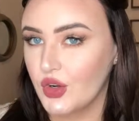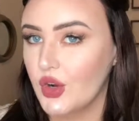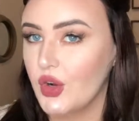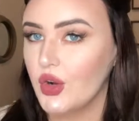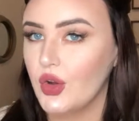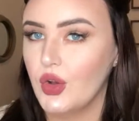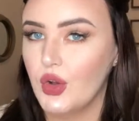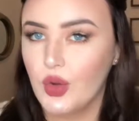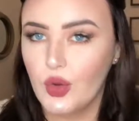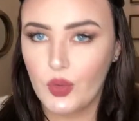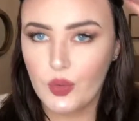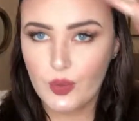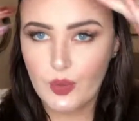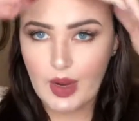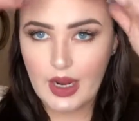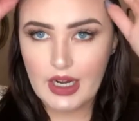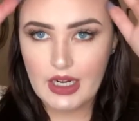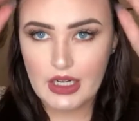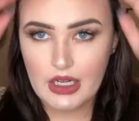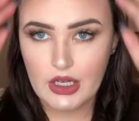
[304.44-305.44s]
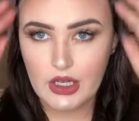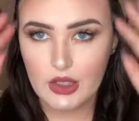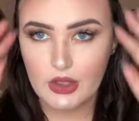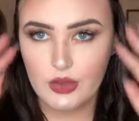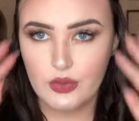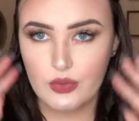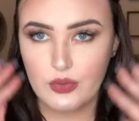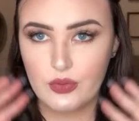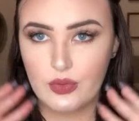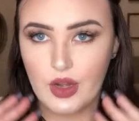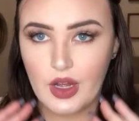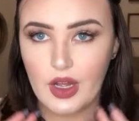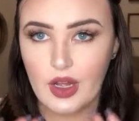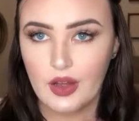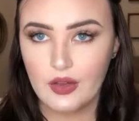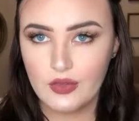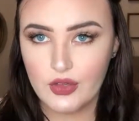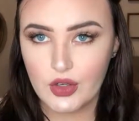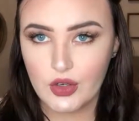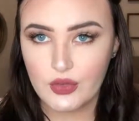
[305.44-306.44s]
curl right near the front
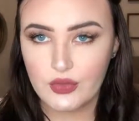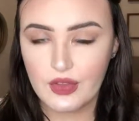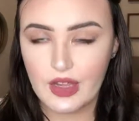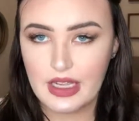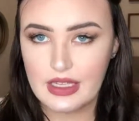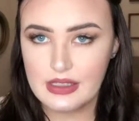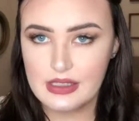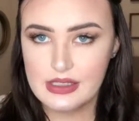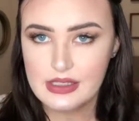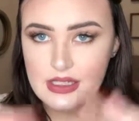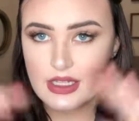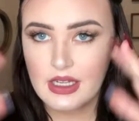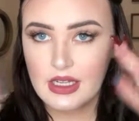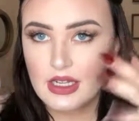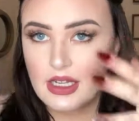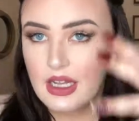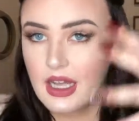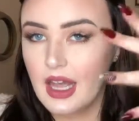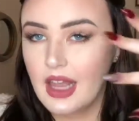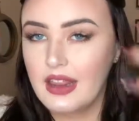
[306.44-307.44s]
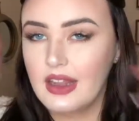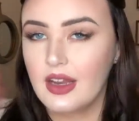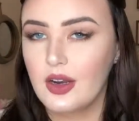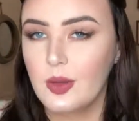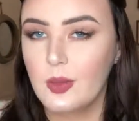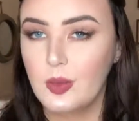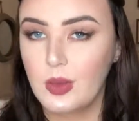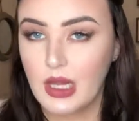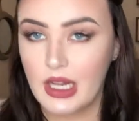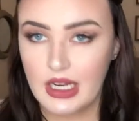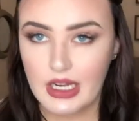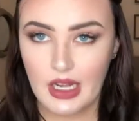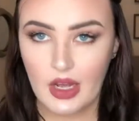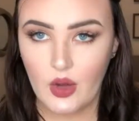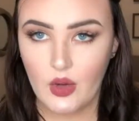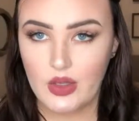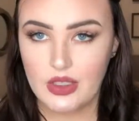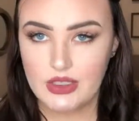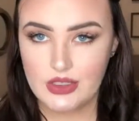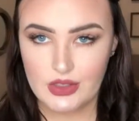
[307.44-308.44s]
of your face, and that'll blend
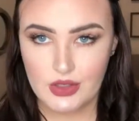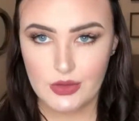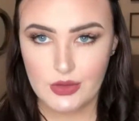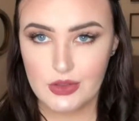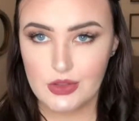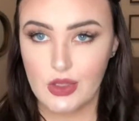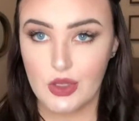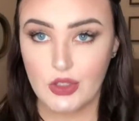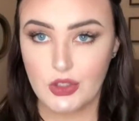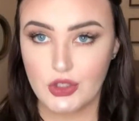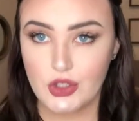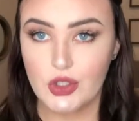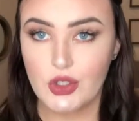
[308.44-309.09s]
out into those larger